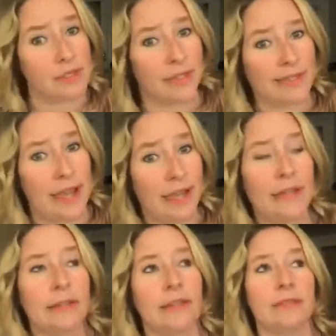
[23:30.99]
like not.
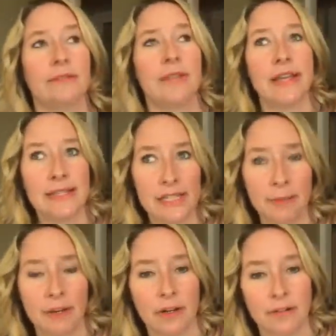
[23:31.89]
And the nice thing
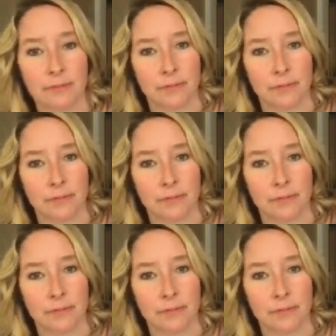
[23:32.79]
about our